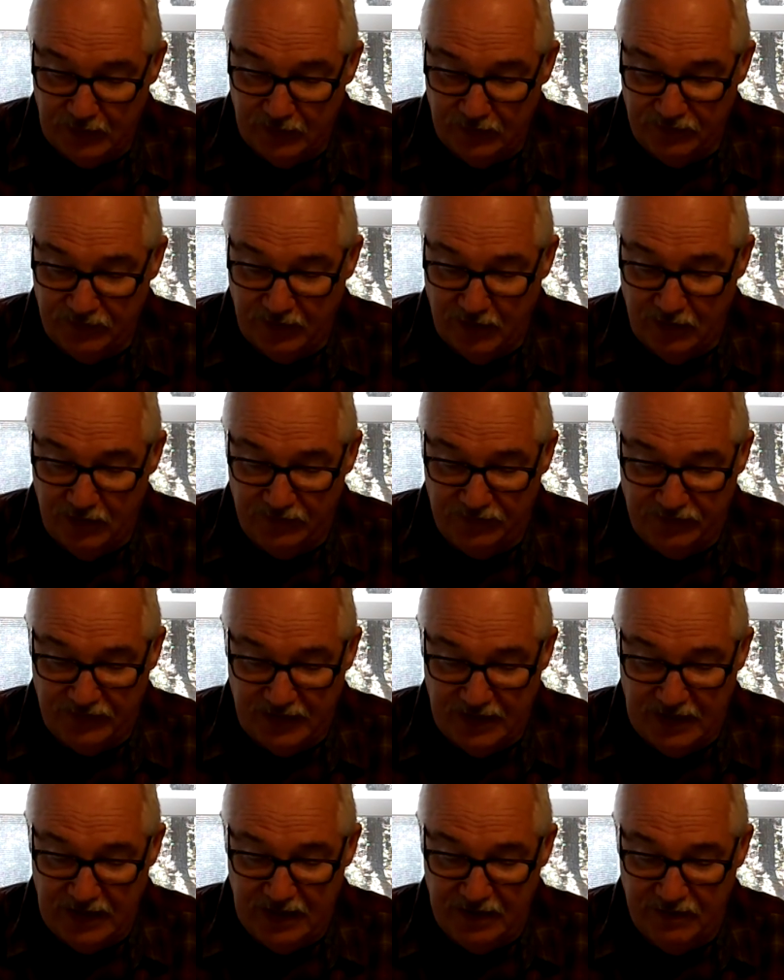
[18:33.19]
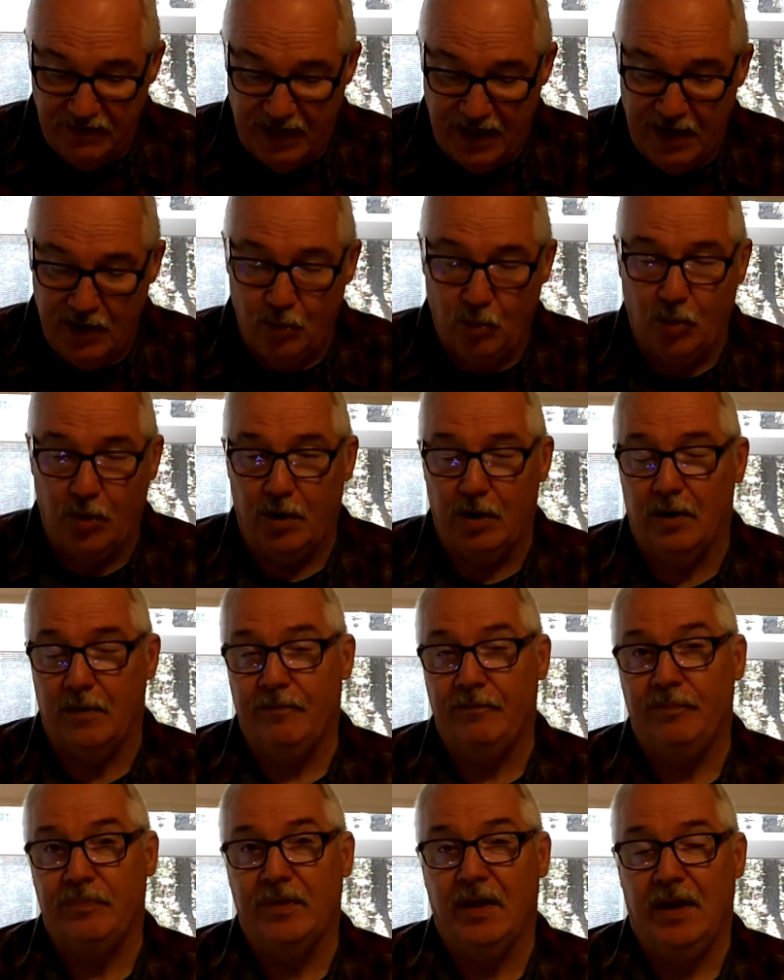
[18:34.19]
So you see, they were
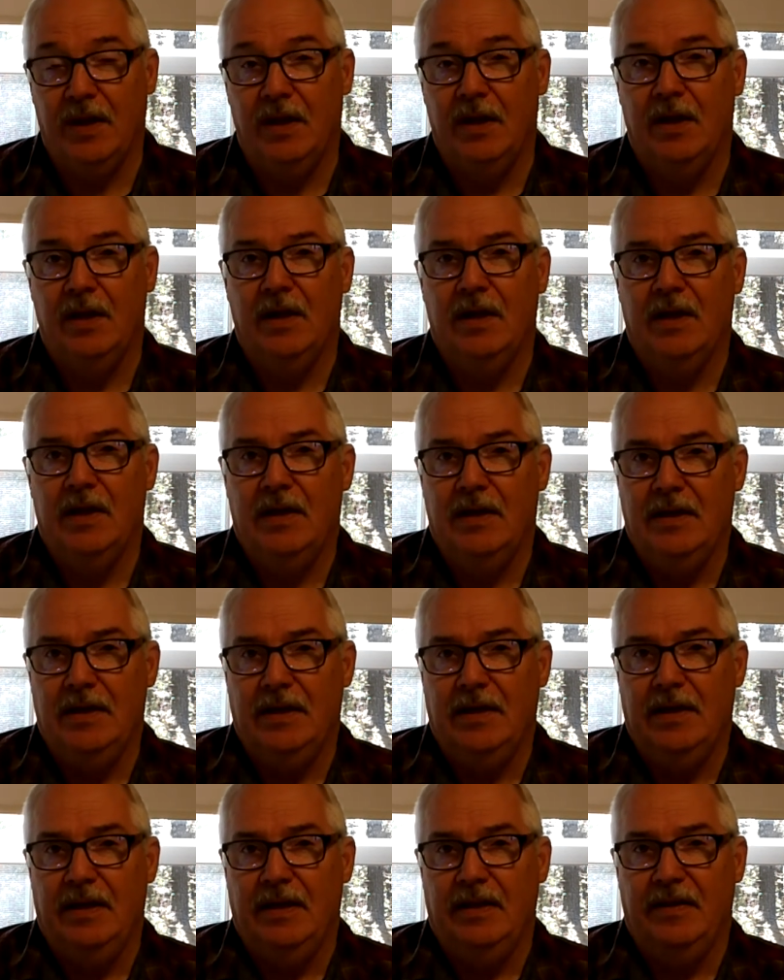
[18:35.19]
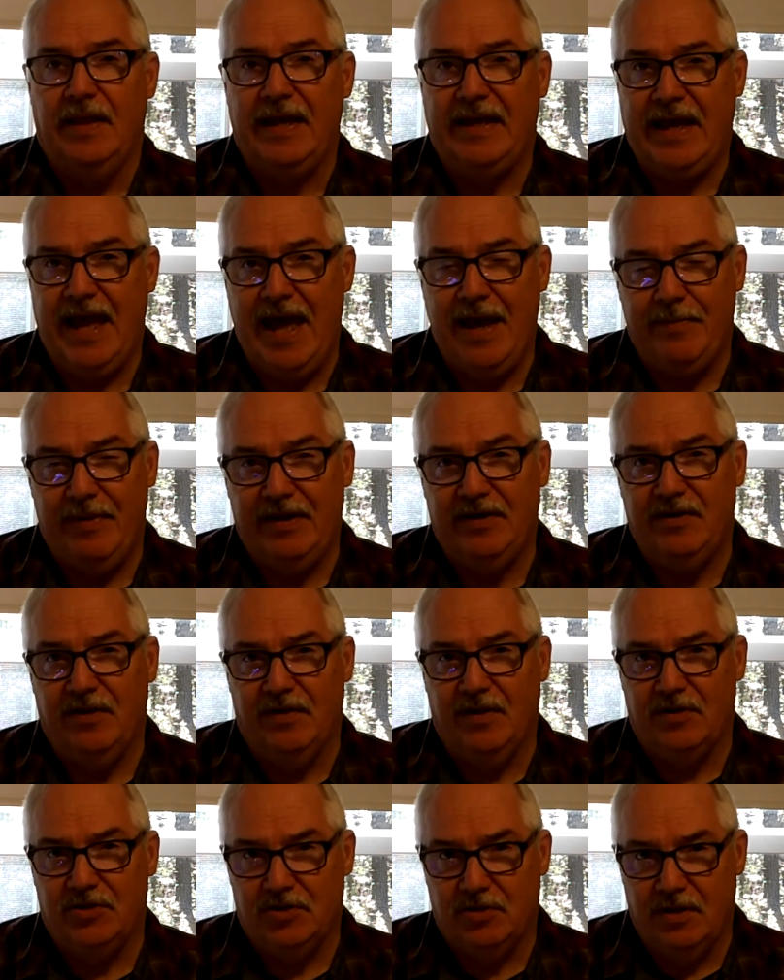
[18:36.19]
they came into
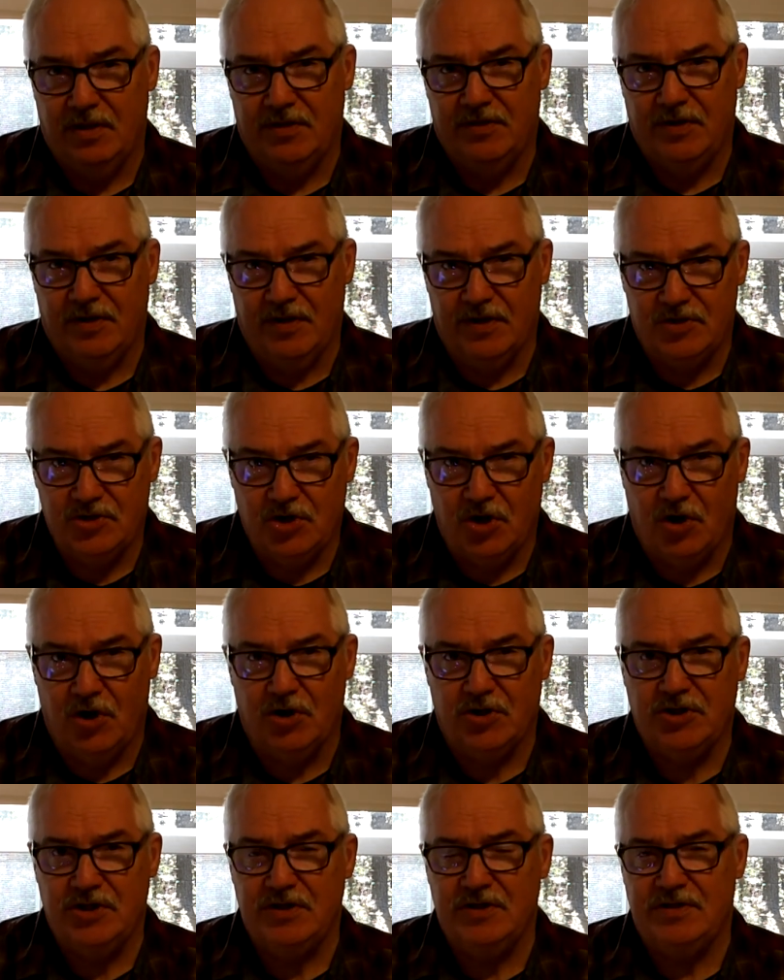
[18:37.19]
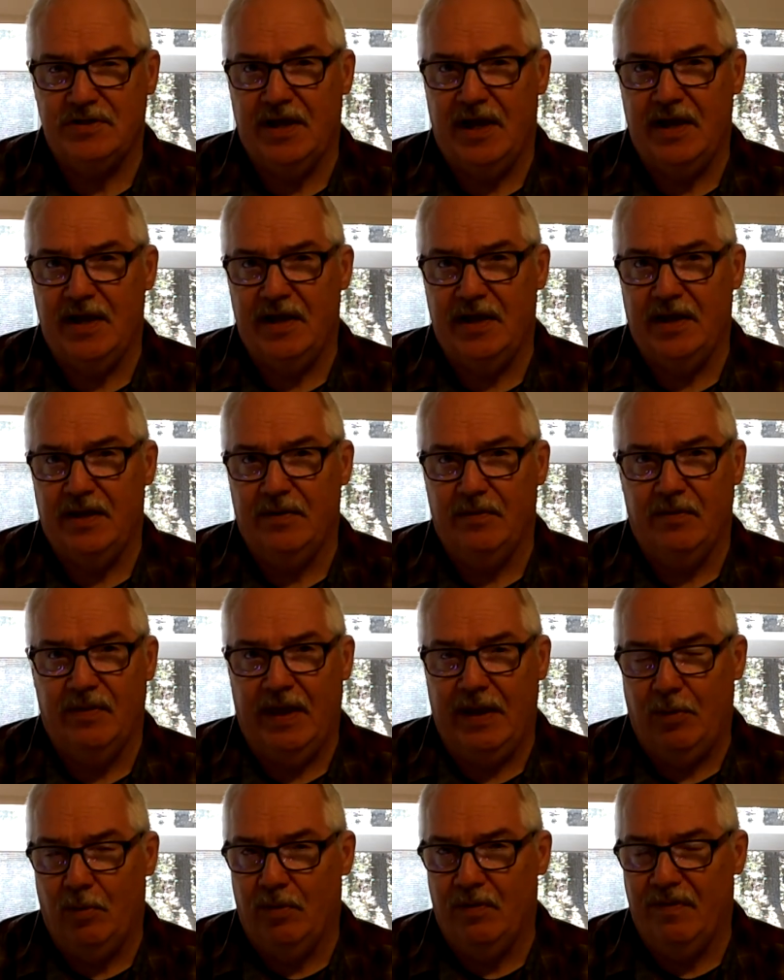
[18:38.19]
the to the churches. They
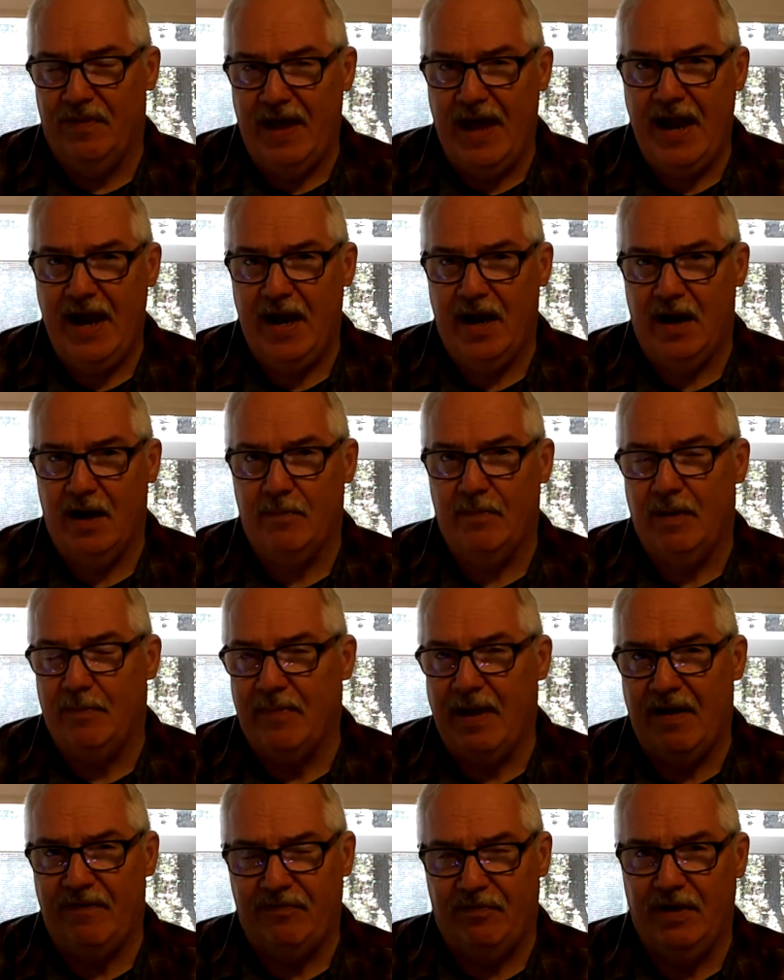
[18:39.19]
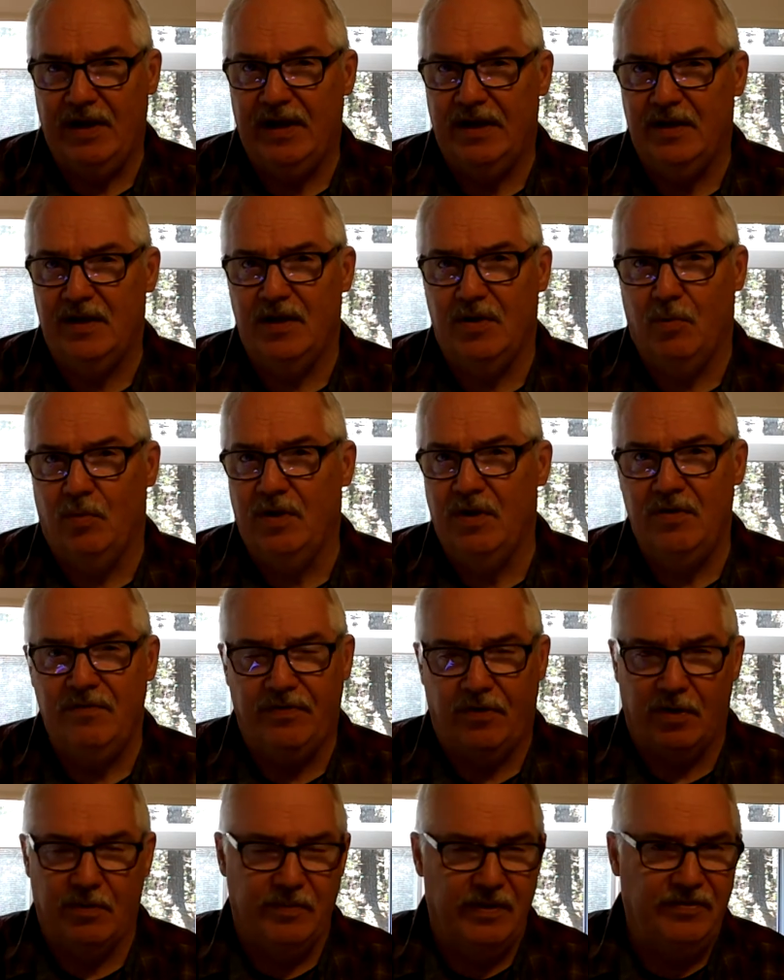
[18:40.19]
they were there. But my friend, well, you've
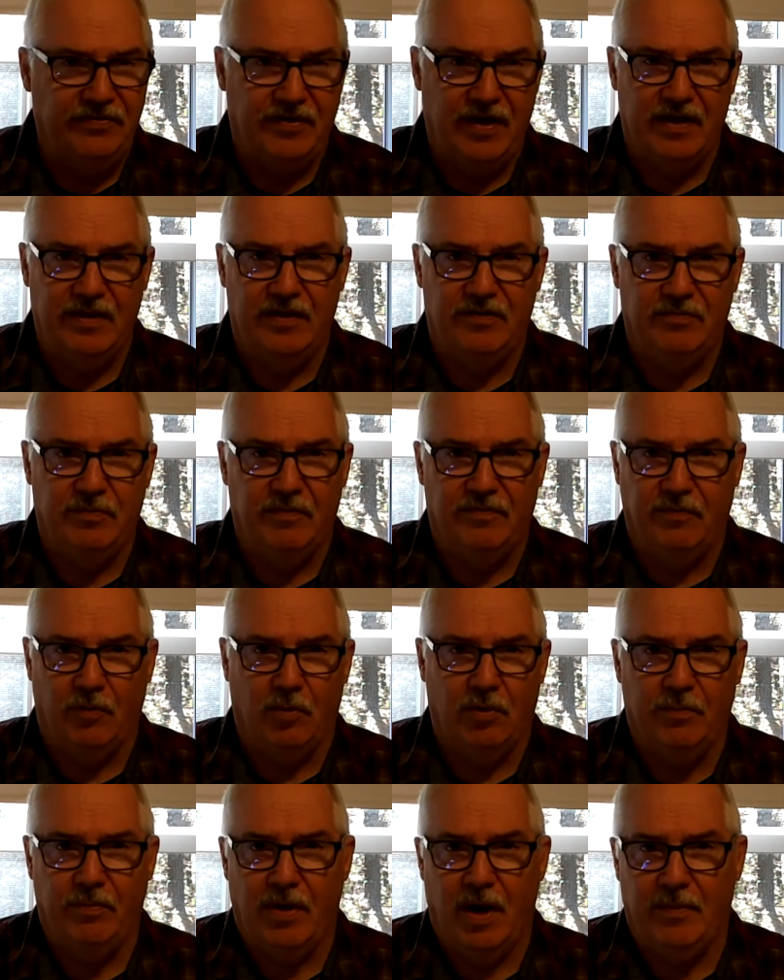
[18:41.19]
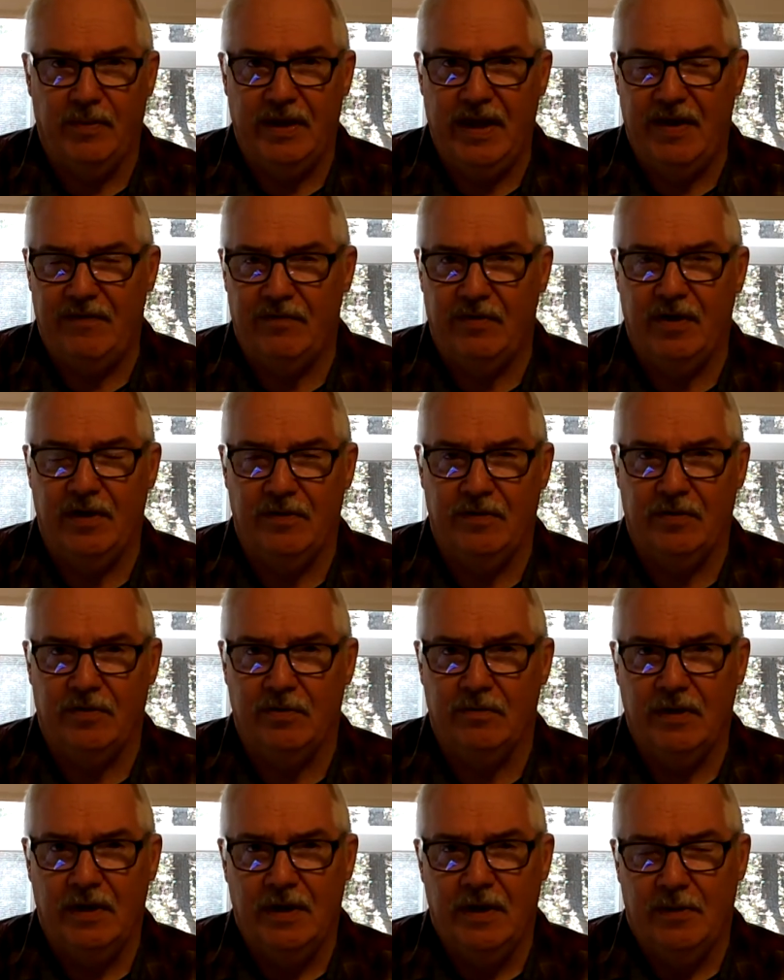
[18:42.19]
heard me say this before, and probably every other
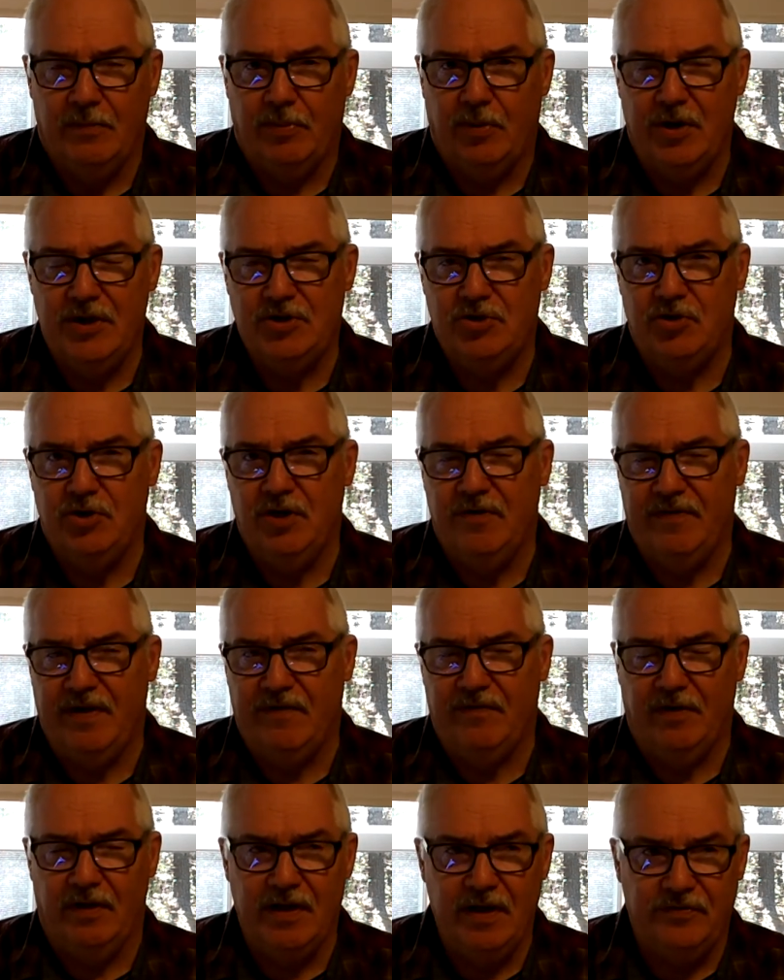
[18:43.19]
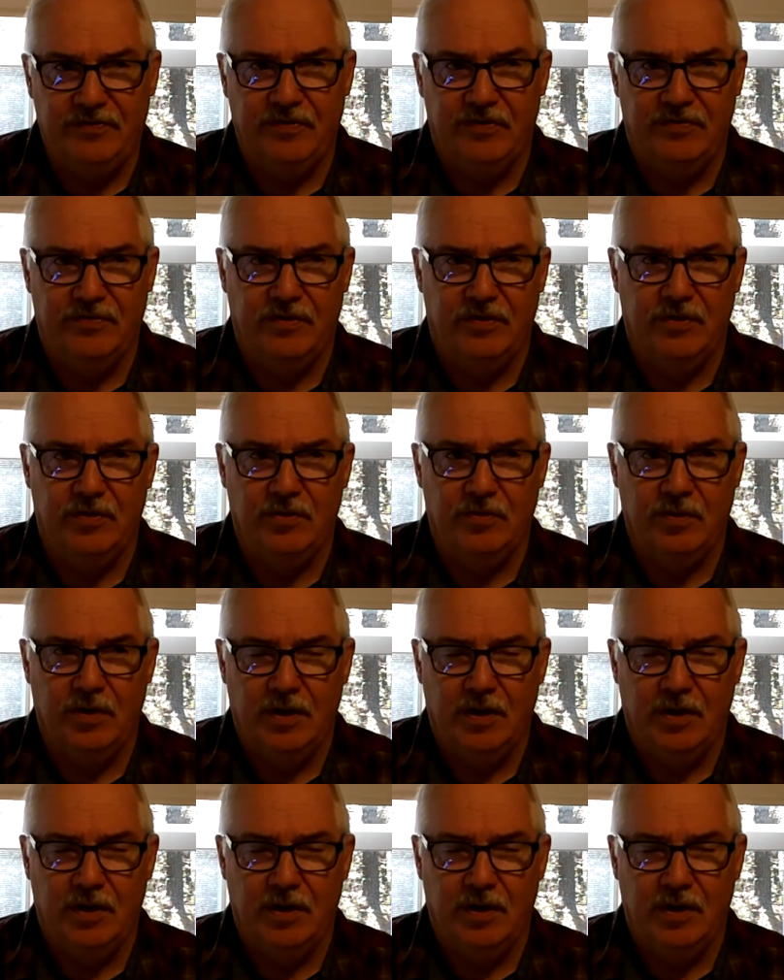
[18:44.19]
preacher you've ever listened to.